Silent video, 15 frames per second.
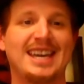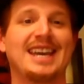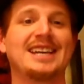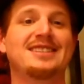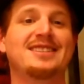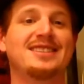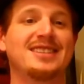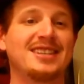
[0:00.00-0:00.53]

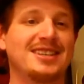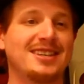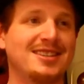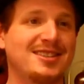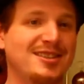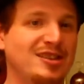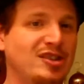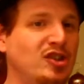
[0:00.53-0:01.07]
It's
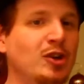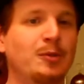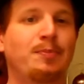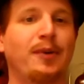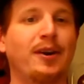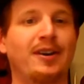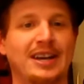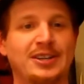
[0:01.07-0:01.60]

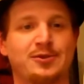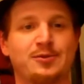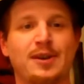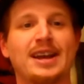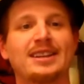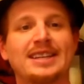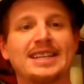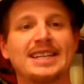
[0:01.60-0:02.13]
super
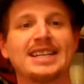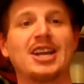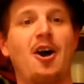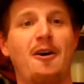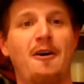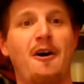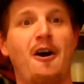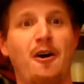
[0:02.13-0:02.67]
adrenaline
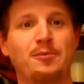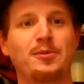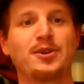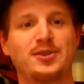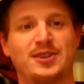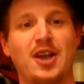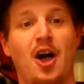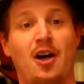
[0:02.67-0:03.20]

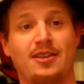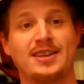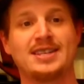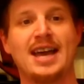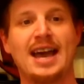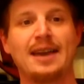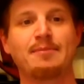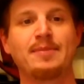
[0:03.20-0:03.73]
almost all the
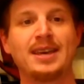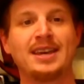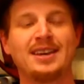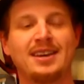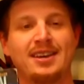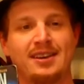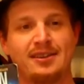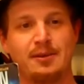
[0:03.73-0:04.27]
time.
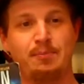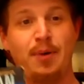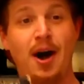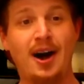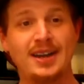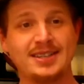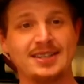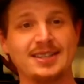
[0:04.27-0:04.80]
The
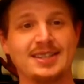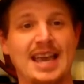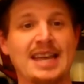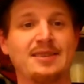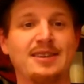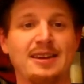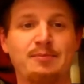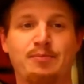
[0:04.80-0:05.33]
pauses
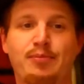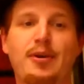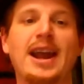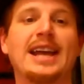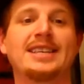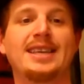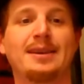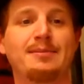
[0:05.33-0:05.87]
and, and
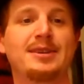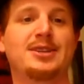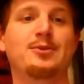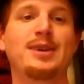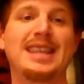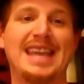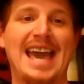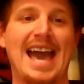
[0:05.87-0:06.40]
breaks in
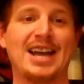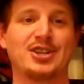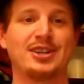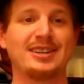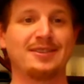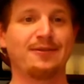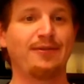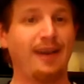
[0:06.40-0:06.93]
between the
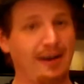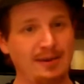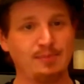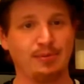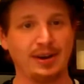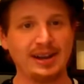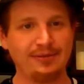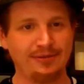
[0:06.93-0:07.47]
action is very
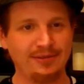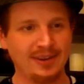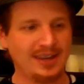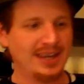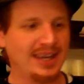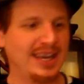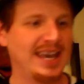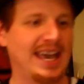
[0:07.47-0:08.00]
brief
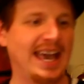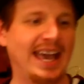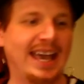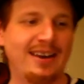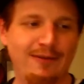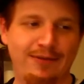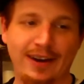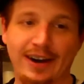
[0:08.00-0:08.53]

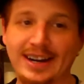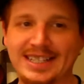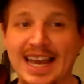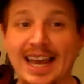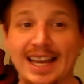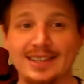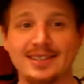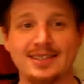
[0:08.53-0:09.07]
and very
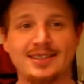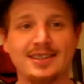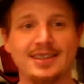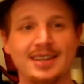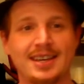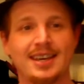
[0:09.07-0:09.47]
tense.